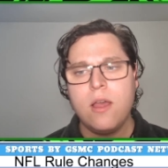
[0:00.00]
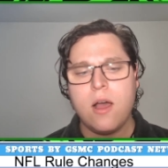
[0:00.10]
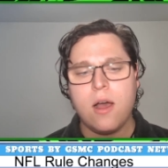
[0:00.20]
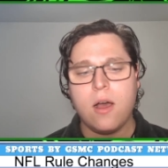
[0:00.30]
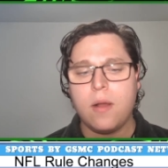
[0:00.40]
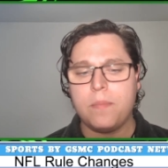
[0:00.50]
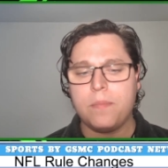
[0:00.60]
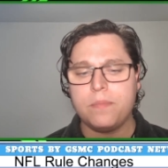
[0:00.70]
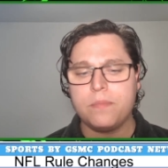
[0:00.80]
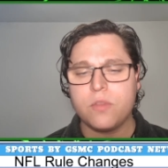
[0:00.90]
Um,
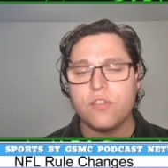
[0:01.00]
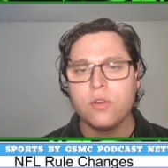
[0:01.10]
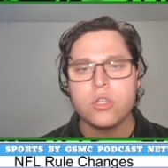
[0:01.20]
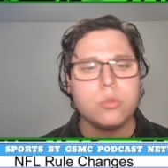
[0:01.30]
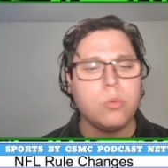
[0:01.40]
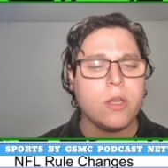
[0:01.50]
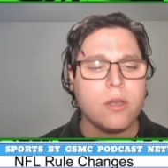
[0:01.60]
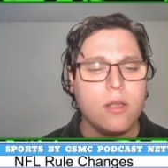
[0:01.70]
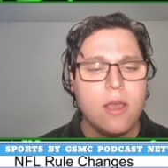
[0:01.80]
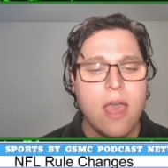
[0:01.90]
the first
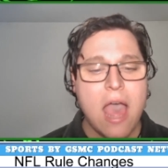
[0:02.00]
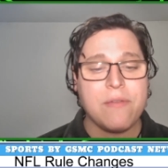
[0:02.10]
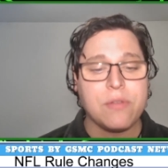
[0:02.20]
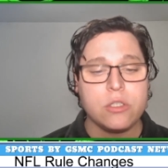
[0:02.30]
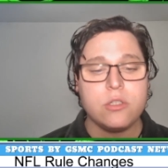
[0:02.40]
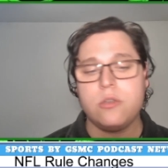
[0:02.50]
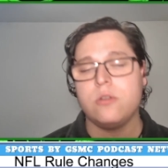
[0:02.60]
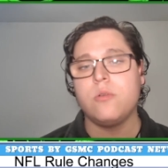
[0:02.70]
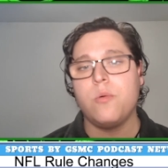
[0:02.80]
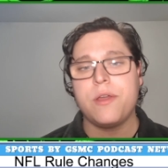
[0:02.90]
one having to do
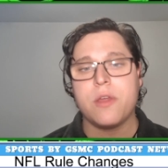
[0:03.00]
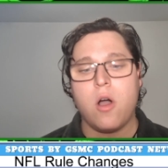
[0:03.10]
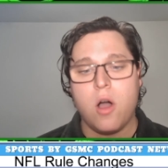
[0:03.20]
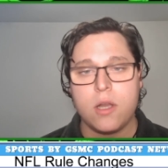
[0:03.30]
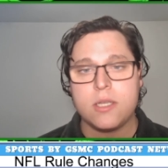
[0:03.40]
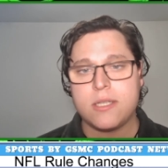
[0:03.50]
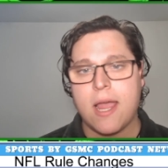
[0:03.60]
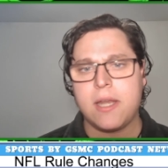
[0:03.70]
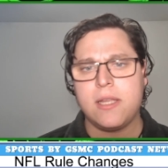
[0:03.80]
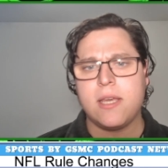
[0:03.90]
with
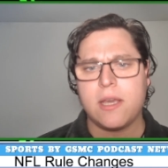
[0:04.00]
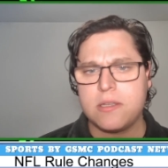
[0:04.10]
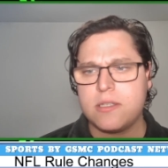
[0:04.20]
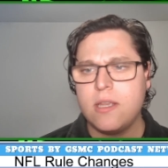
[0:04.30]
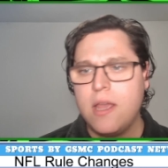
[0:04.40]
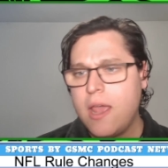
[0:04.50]
onside kicks.